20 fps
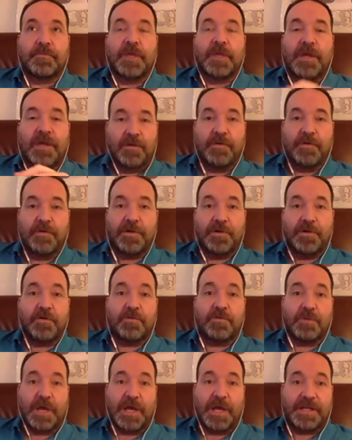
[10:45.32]
here are your
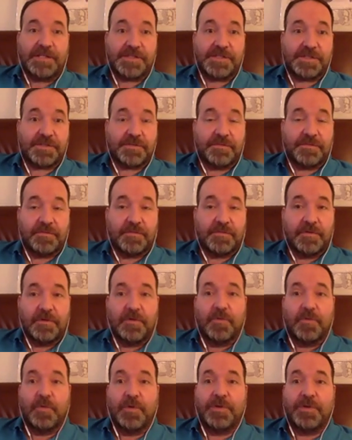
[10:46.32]
rights
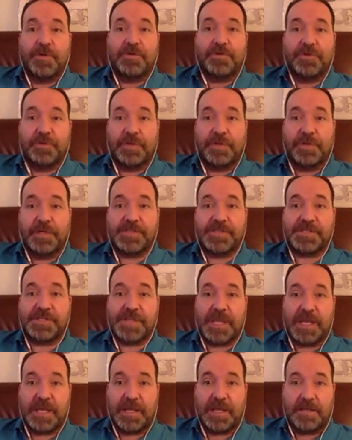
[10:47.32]
when you're doing a
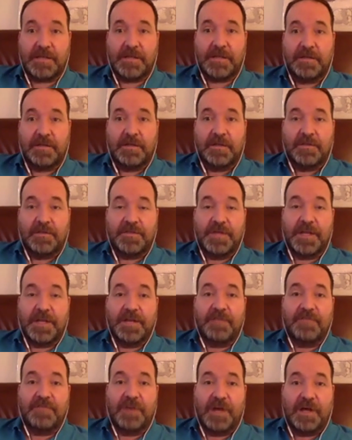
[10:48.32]
scene that
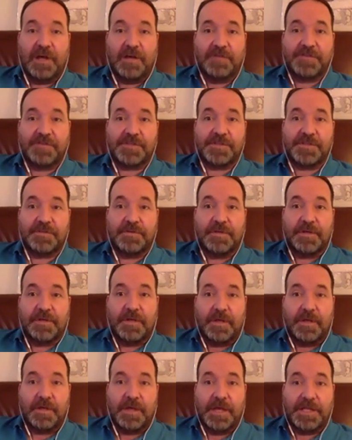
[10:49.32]
involves
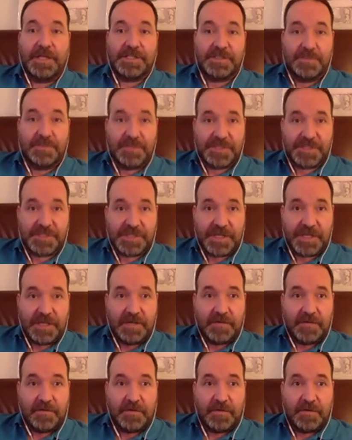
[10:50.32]
intimacy
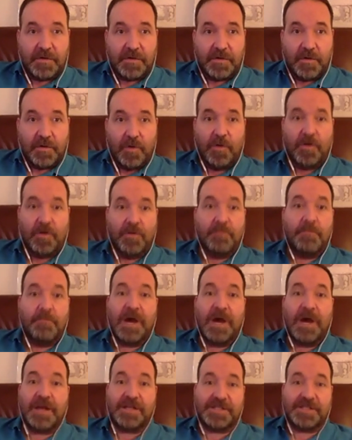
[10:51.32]
or
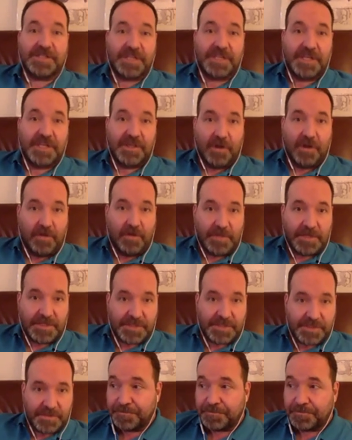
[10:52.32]
modesty
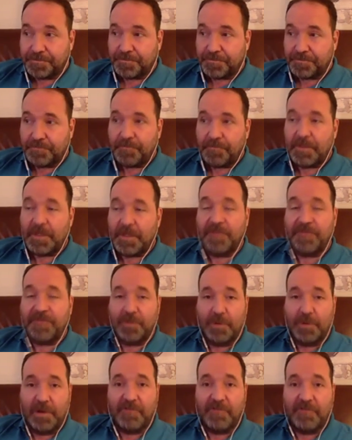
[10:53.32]
garments. If
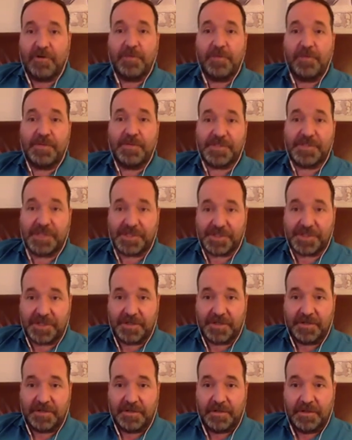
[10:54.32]
you're ever in a position